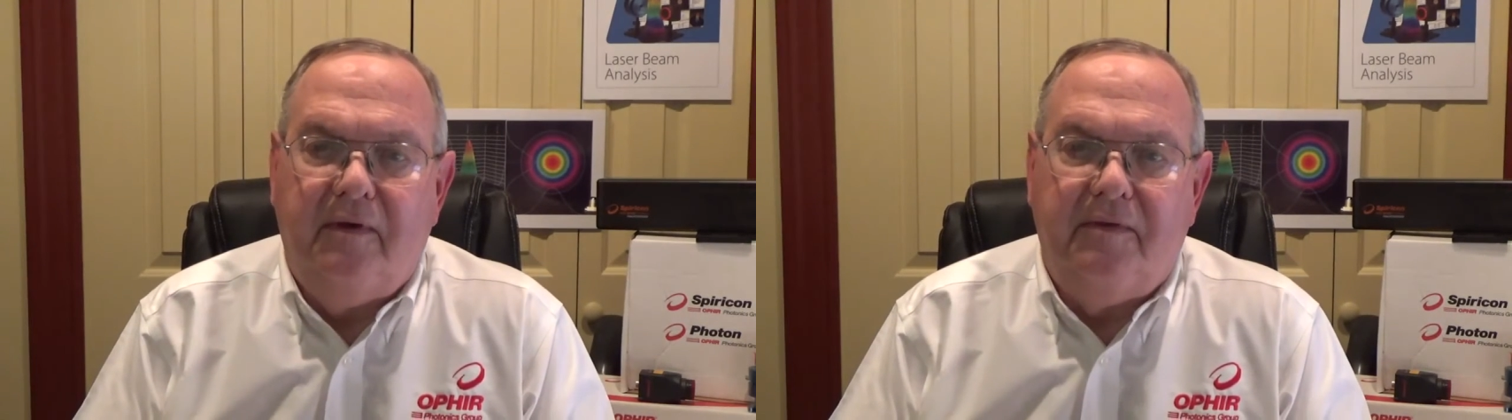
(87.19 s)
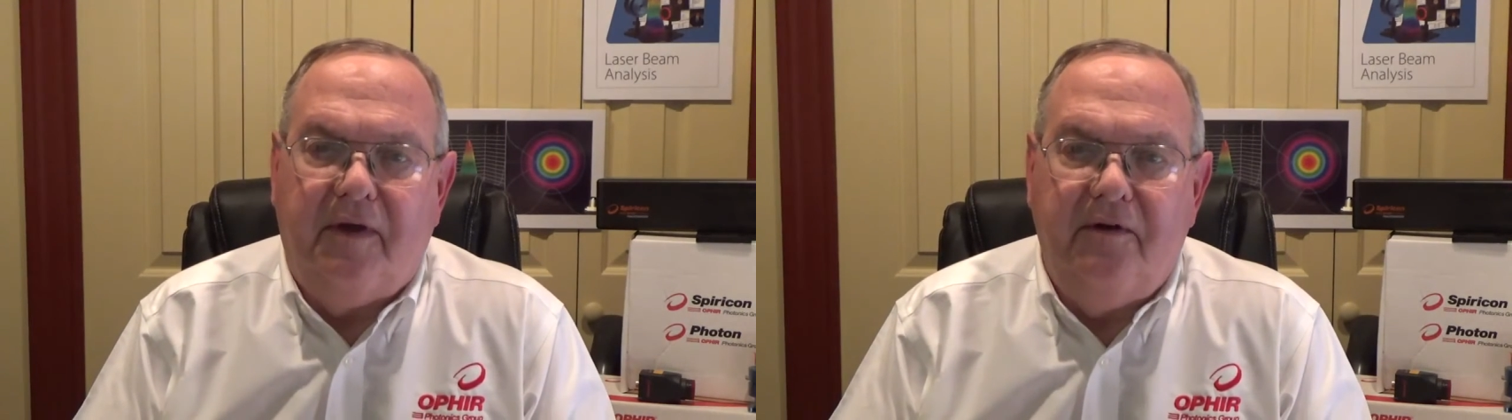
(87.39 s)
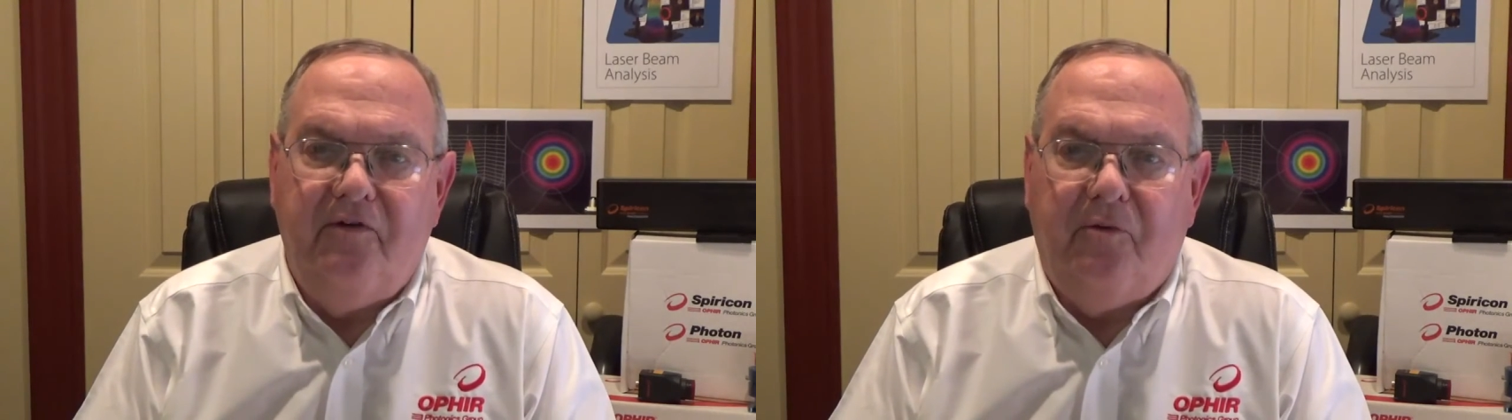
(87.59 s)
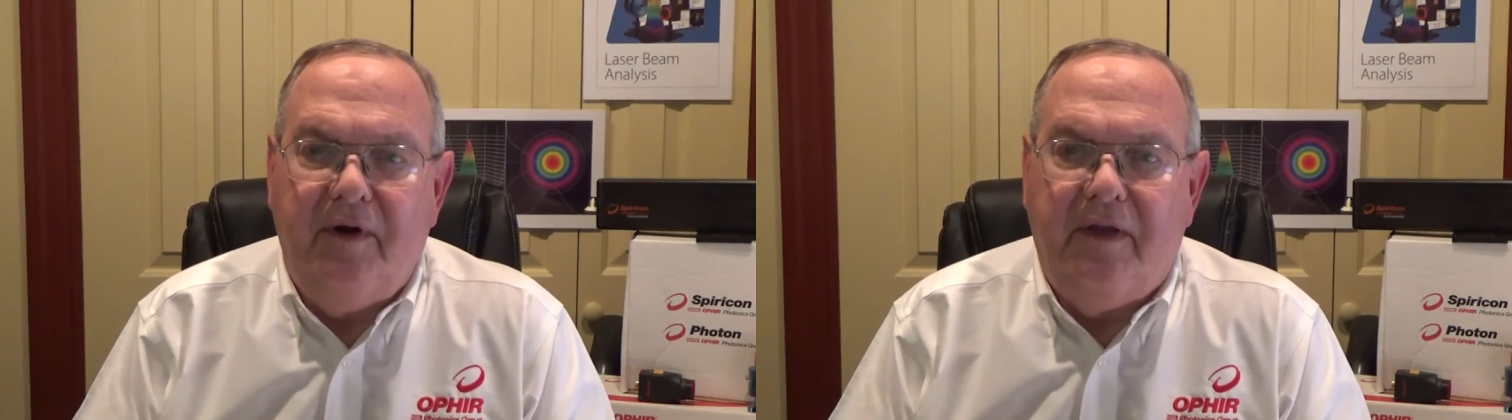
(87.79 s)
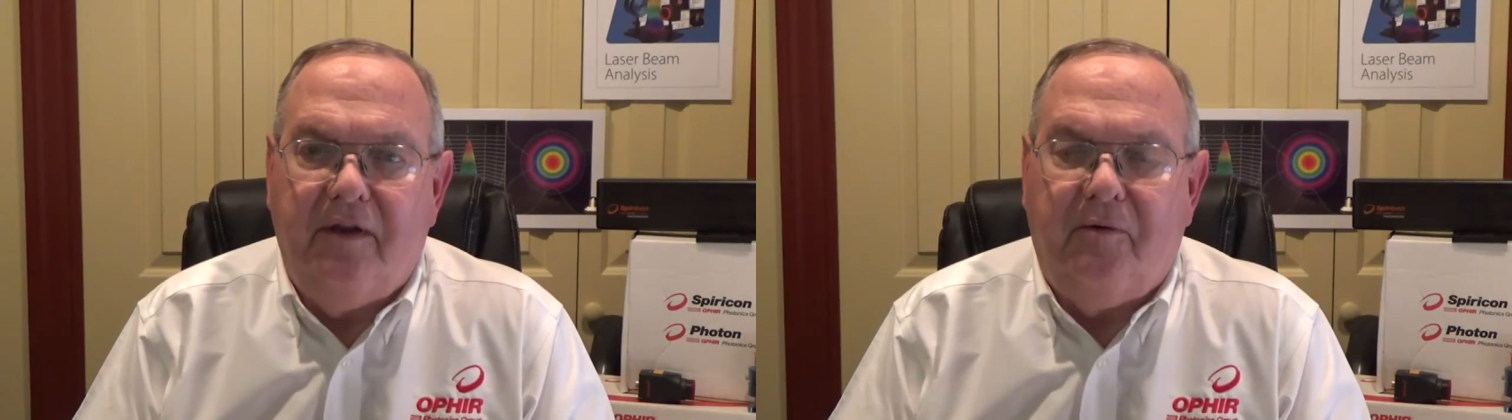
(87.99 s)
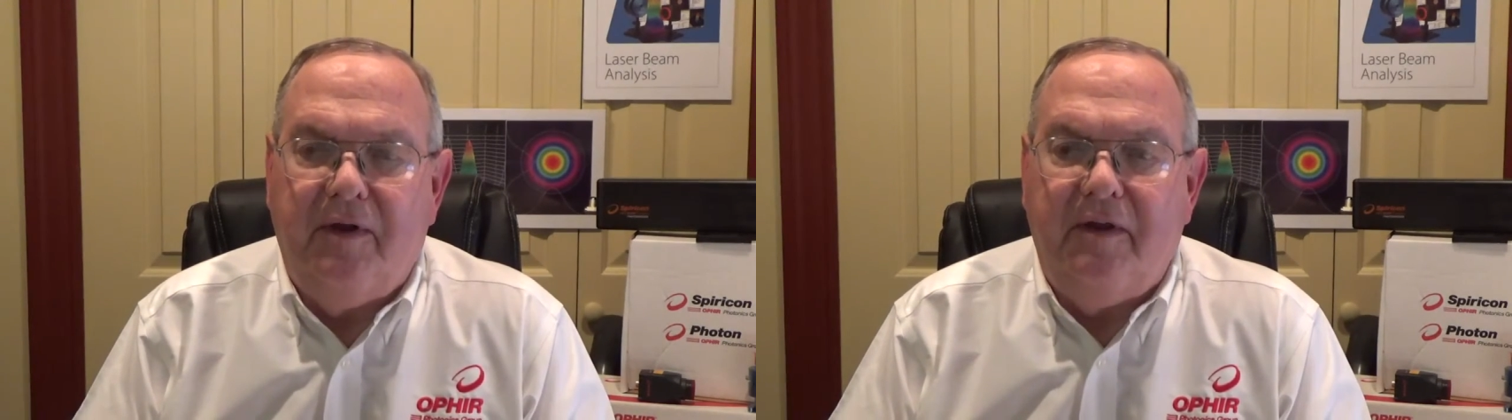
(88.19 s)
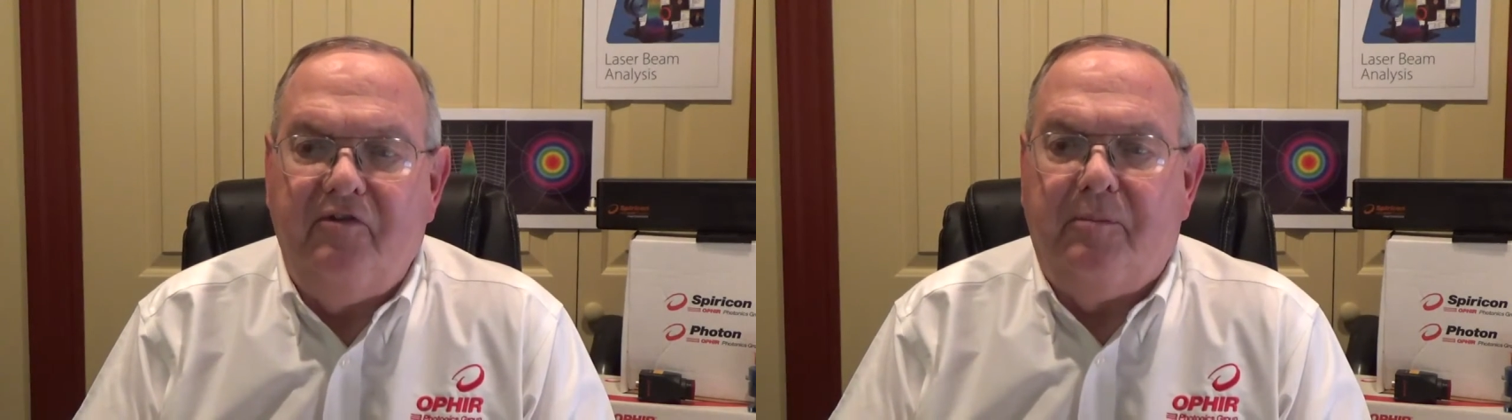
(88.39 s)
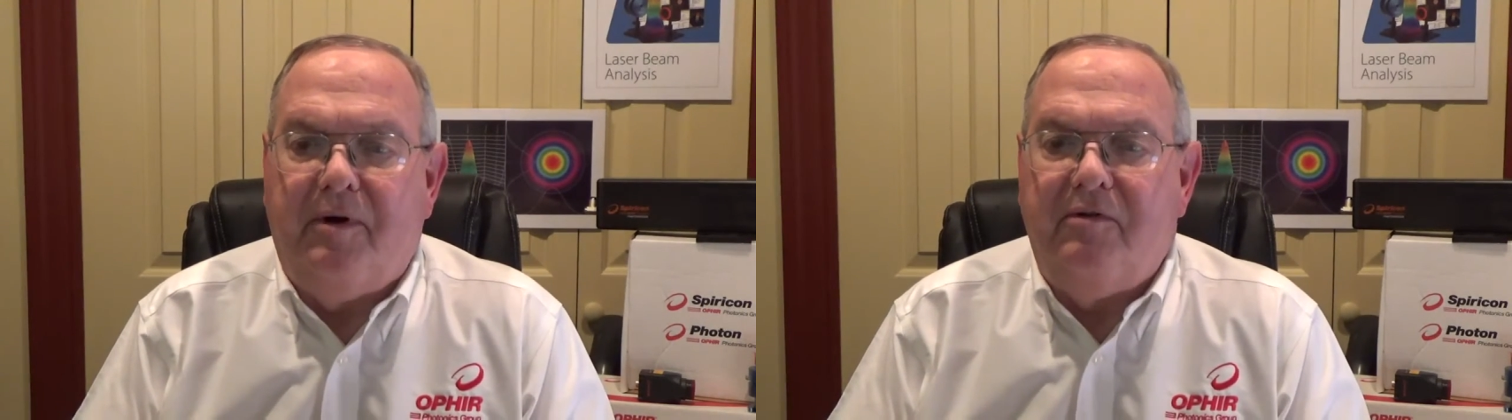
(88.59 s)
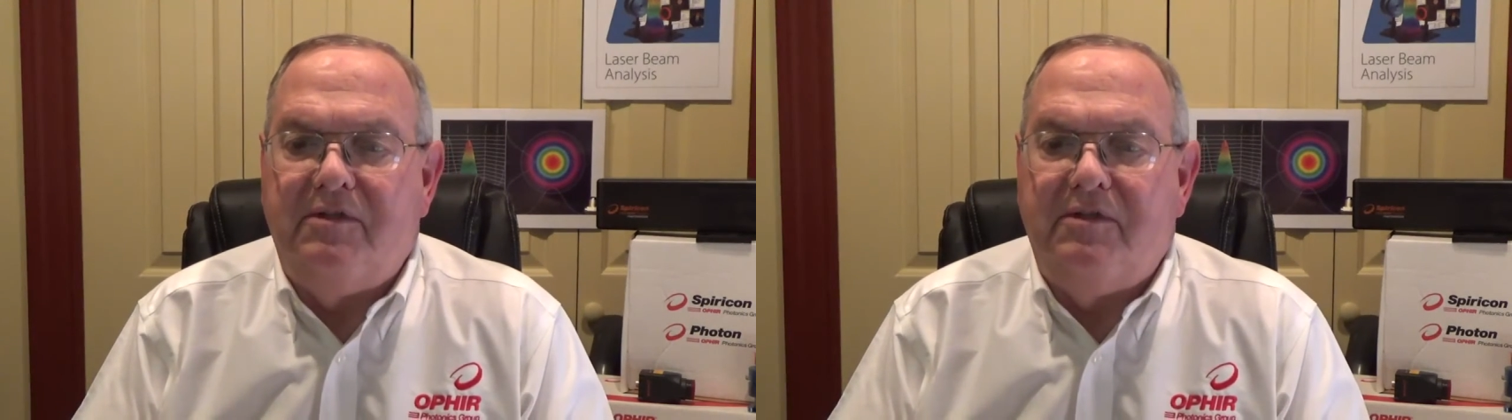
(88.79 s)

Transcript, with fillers: The one hundred twenty kilowatt laser power